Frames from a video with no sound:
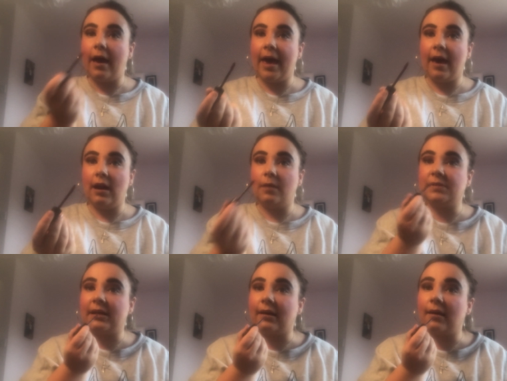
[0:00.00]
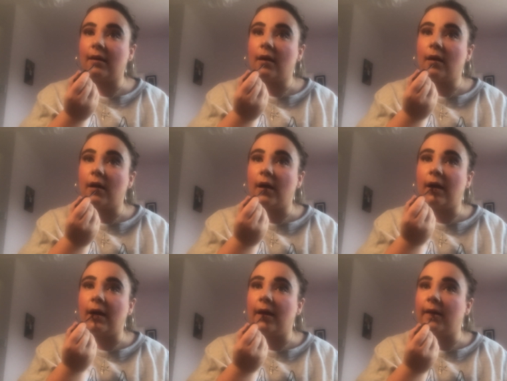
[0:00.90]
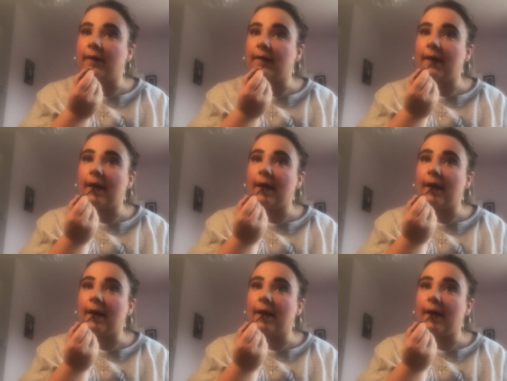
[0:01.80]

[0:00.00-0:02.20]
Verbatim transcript: uh, lipstick. And